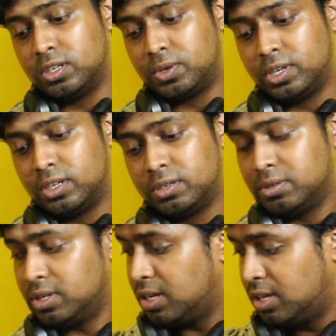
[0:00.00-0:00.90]
Okay.
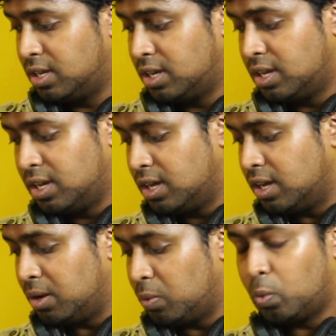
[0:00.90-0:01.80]

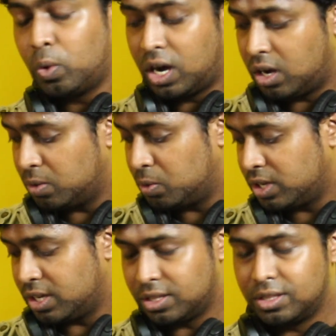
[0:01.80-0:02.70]
Wow.
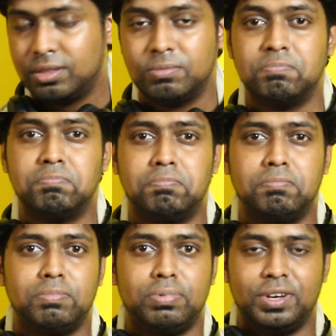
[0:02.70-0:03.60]
Okay.
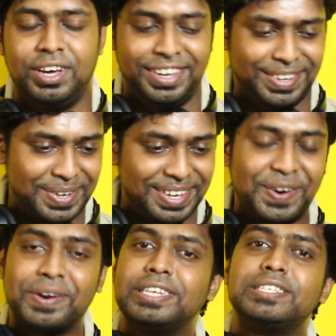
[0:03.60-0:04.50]
Okay.
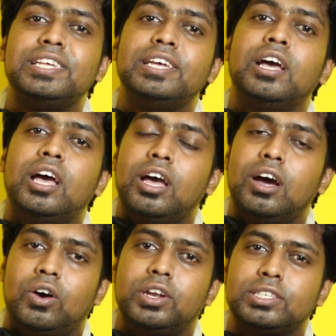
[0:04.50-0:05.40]
Honestly,
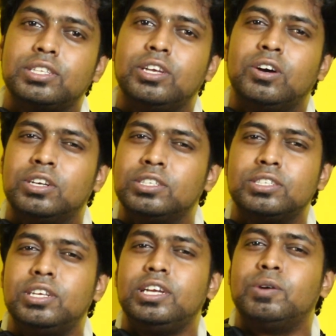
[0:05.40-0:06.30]
honestly,
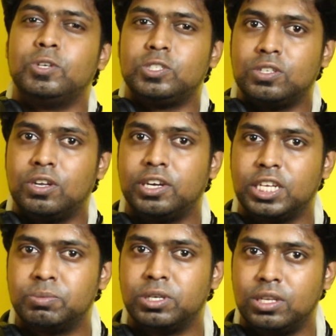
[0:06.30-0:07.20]
honestly, I was not
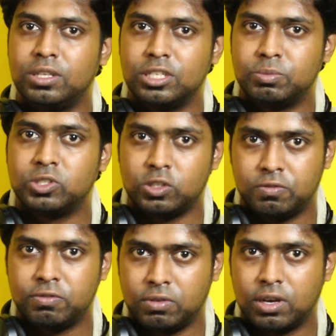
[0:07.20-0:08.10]
expecting this much
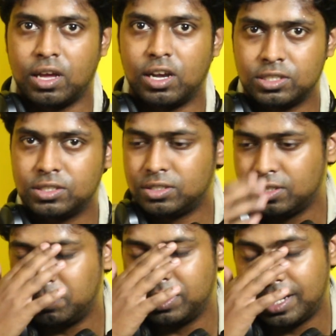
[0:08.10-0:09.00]
of class.
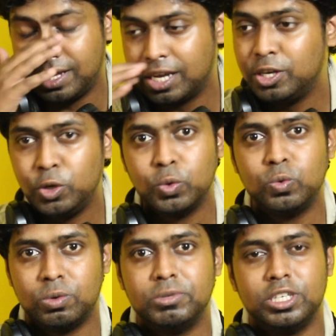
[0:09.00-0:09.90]
I mean, I, I
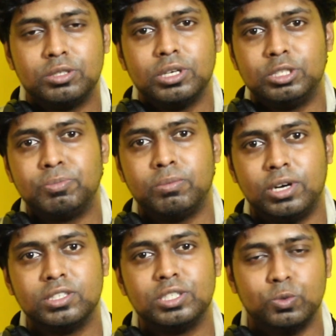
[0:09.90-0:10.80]
knew it's it's
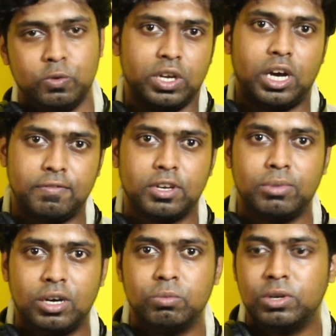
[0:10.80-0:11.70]
Prabhas' movie after
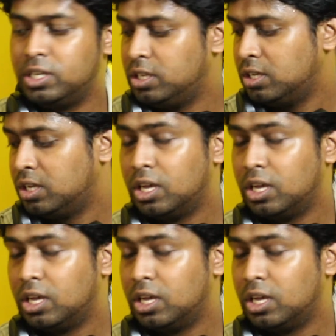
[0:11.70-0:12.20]
Baahubali.